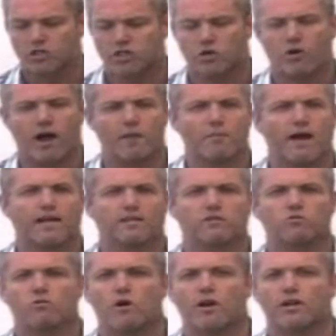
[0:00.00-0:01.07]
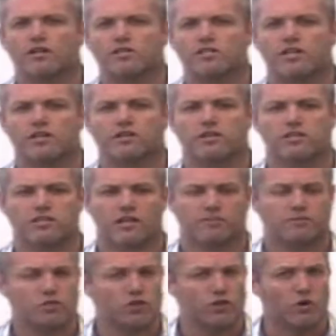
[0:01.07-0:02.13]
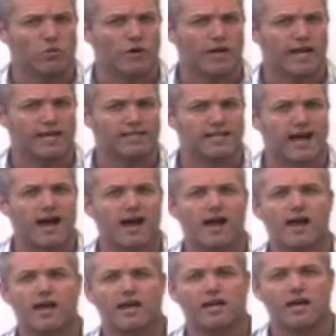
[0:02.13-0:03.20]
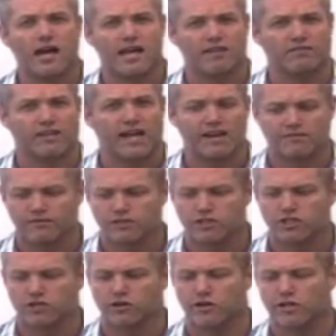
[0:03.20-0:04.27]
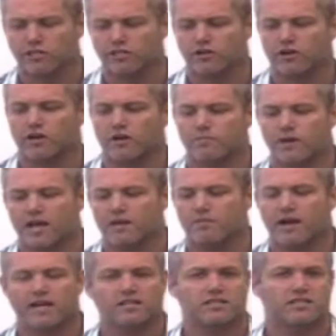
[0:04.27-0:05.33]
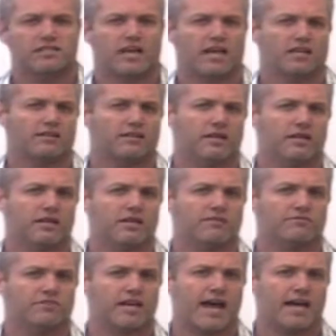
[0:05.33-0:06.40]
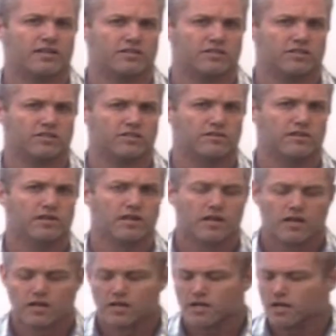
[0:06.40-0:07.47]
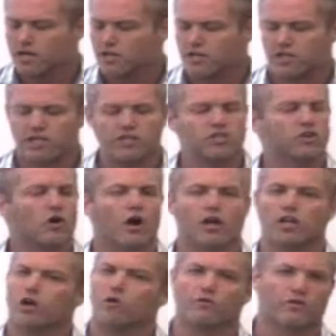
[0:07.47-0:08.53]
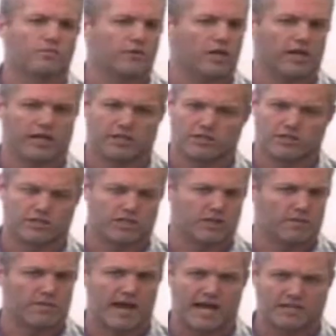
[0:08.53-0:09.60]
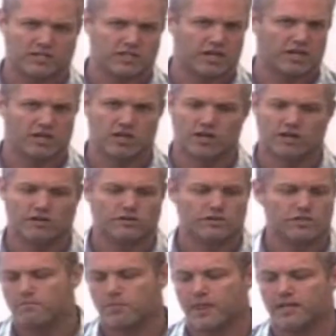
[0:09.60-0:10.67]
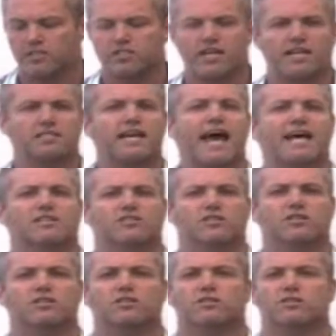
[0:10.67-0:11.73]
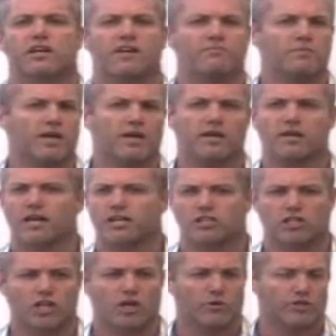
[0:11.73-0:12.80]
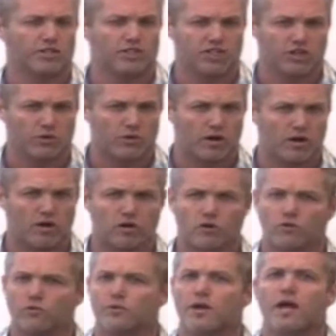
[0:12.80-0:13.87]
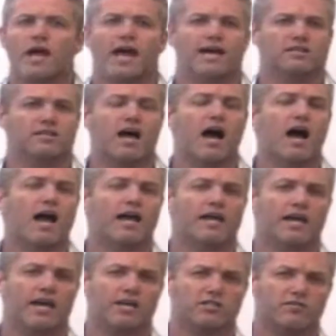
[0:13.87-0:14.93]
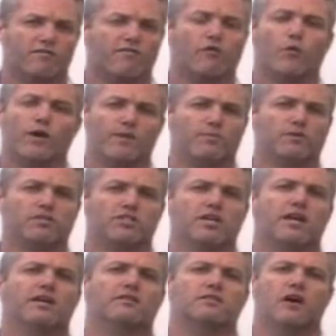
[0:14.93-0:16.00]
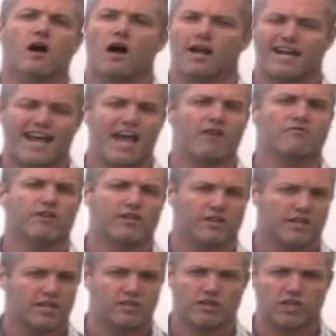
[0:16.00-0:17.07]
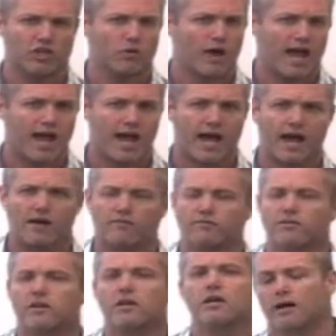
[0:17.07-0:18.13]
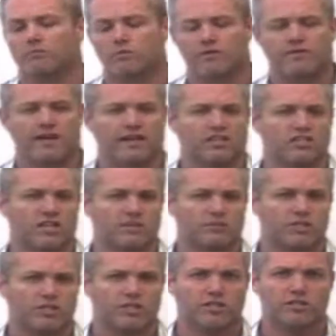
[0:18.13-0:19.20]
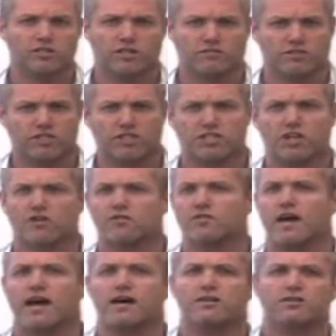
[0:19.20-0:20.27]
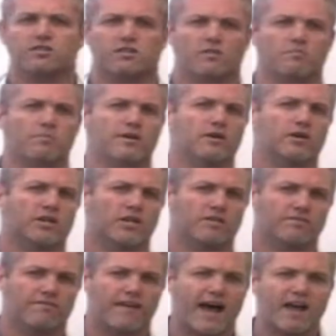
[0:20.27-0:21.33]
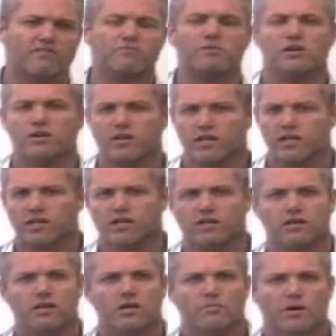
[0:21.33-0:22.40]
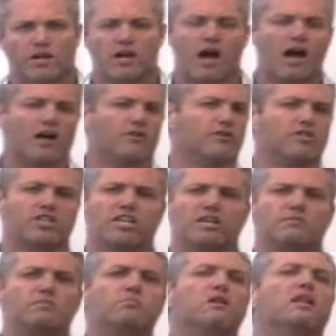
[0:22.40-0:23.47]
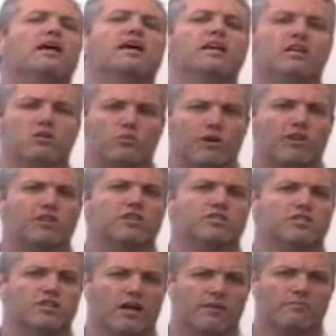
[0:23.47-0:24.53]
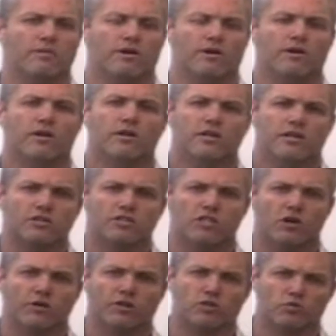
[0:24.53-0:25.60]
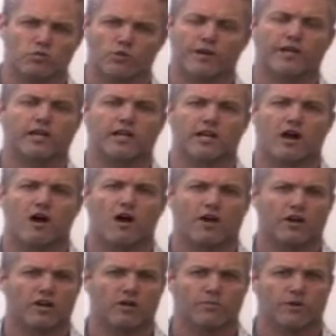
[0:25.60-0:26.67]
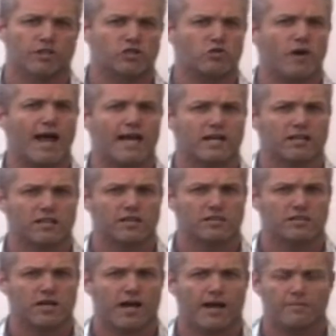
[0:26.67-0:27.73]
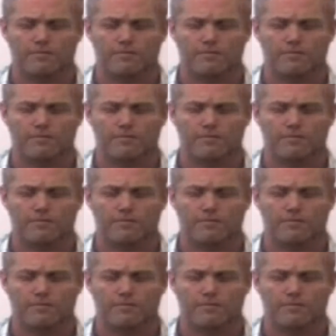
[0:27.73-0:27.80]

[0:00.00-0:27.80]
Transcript: I might want to set this up so that when I die, I have life insurance that are going to pay my estate and gift taxes. These are all over the place in the past 10 years. Estate taxes have been as low as 0, as high as 40% on everything that you have. We've had exemptions of $600,000, $1 million, $5 million, but Congress keeps playing with this number, and so it's really a hard number to track at this time.